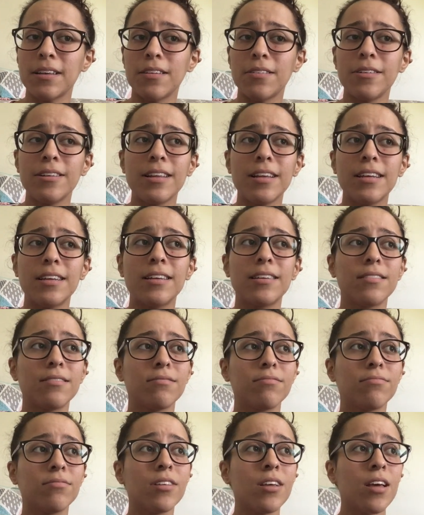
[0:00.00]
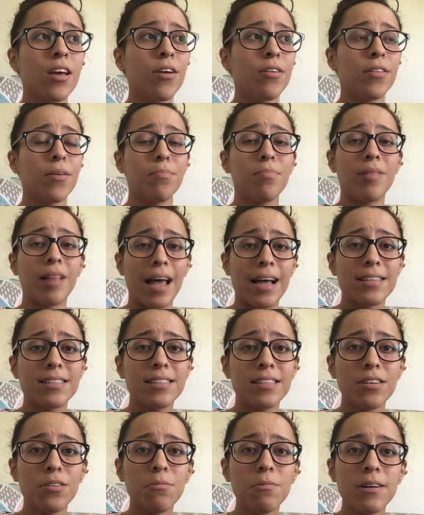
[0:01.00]
They were like, the
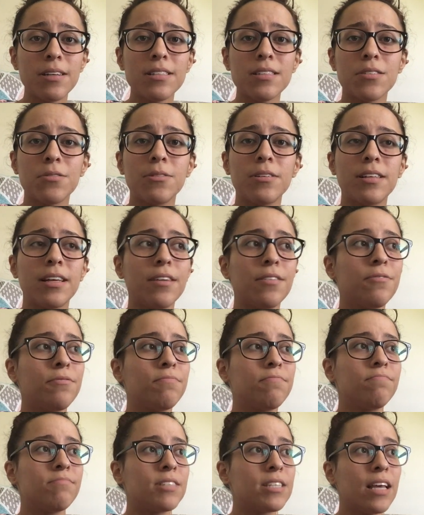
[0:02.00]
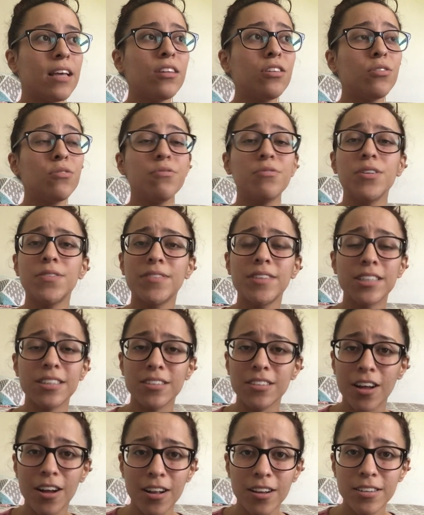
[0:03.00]
plastic ones, they were like $10 to
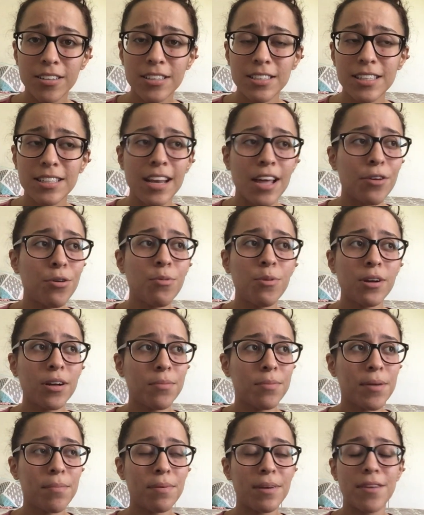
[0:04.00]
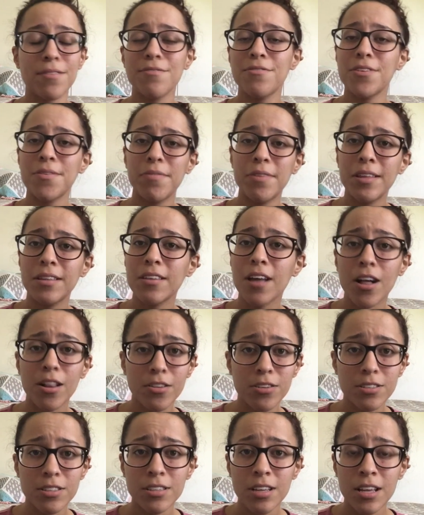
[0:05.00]
$15, and I don't want to be paying
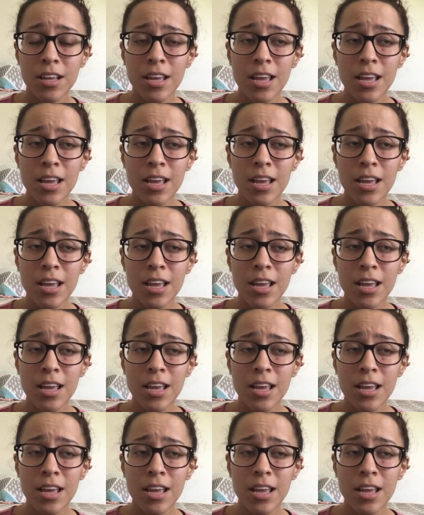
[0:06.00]
$15